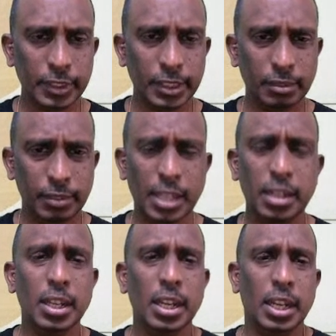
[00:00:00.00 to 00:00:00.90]
where
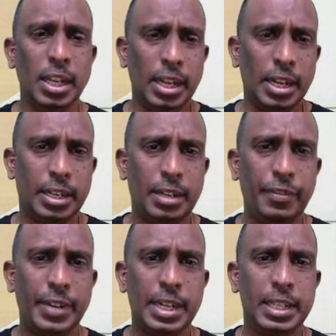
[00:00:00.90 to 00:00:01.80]

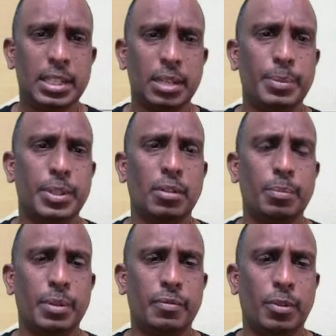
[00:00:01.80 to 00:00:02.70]
different steps are
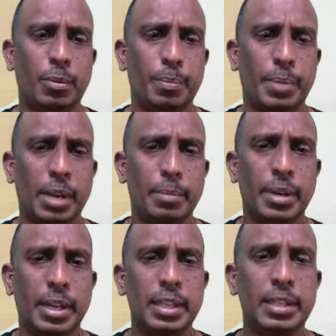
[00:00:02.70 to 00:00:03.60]
performed:
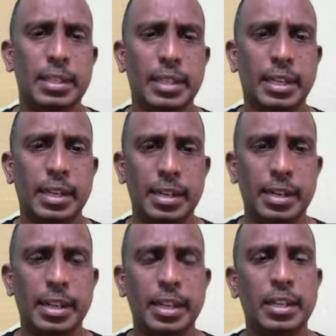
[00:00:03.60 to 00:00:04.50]
primary,
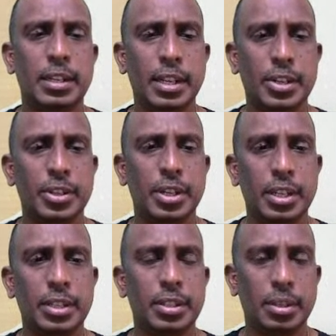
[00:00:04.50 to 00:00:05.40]
secondary, tertiary
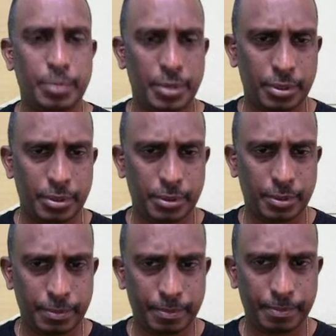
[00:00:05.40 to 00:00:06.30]
steps.
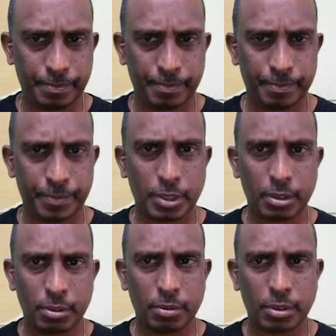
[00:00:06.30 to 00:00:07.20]

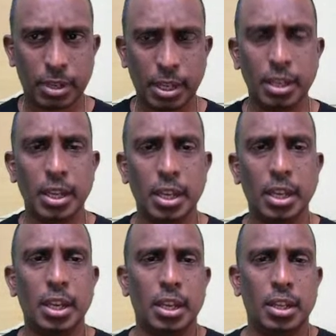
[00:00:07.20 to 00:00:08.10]
Okay.
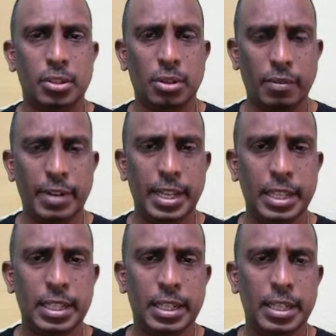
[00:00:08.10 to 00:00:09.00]
So
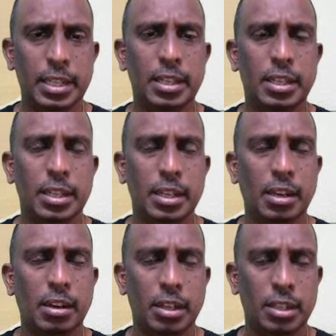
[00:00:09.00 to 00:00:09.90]
nowadays, in
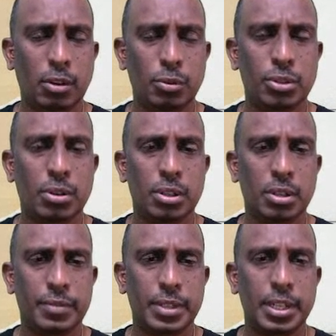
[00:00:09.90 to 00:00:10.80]
the outskirts
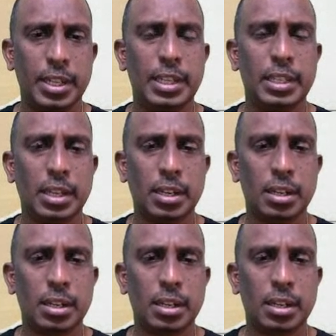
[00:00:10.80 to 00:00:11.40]
of cities and